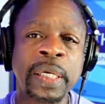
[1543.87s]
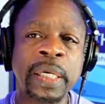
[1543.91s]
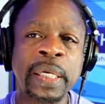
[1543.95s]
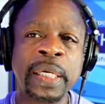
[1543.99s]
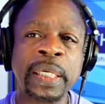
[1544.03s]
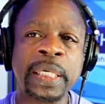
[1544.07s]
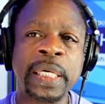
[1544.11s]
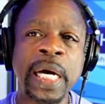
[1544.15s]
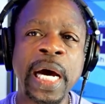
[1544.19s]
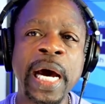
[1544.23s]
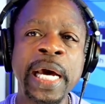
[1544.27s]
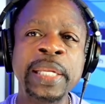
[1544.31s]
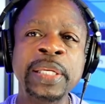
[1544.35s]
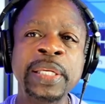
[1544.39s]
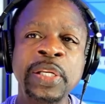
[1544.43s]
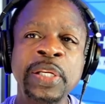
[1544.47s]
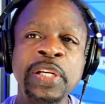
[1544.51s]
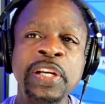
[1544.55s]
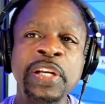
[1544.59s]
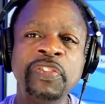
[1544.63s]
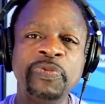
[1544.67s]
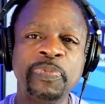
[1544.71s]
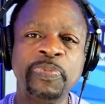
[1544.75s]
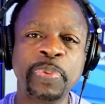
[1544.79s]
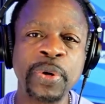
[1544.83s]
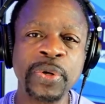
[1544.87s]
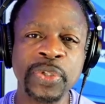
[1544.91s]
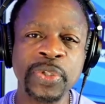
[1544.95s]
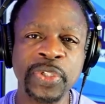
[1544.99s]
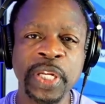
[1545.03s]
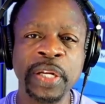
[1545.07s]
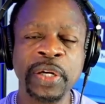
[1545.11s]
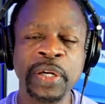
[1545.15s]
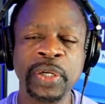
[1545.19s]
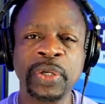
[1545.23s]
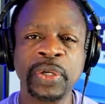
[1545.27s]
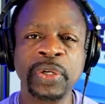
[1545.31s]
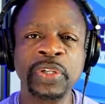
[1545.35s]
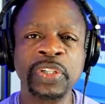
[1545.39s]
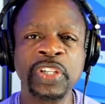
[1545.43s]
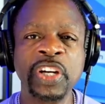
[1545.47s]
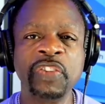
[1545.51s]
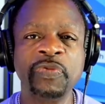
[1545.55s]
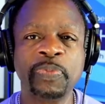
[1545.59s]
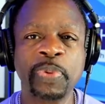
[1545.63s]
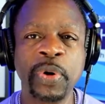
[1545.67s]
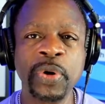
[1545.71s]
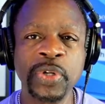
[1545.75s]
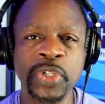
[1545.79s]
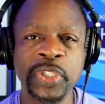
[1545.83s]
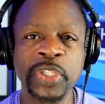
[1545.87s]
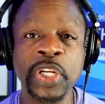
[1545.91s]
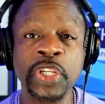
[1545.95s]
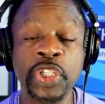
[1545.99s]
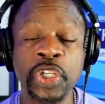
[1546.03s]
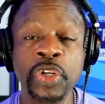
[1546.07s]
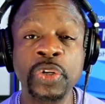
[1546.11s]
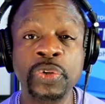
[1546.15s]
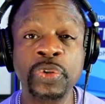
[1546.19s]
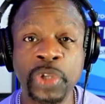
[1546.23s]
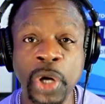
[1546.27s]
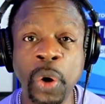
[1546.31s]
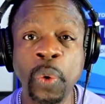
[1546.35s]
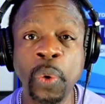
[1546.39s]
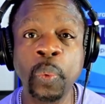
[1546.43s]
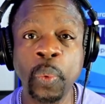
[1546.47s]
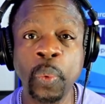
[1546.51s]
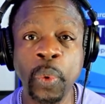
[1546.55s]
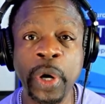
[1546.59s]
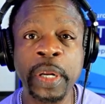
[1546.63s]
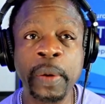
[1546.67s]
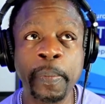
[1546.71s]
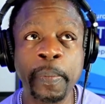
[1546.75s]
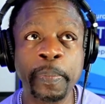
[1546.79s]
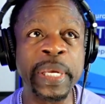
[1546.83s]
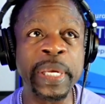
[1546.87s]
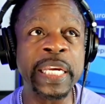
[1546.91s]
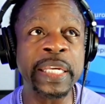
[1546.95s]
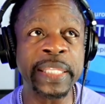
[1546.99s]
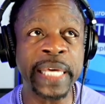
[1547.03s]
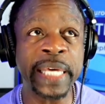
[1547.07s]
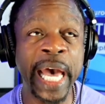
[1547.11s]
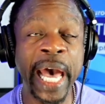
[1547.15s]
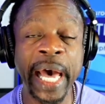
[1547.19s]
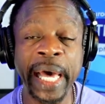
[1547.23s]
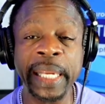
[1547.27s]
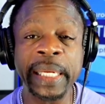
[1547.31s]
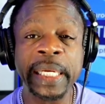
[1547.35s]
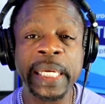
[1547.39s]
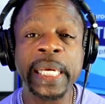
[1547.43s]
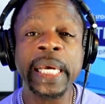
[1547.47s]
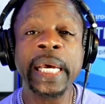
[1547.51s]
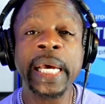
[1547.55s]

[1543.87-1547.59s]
a kind enough person and a good enough person that you don't want to be that.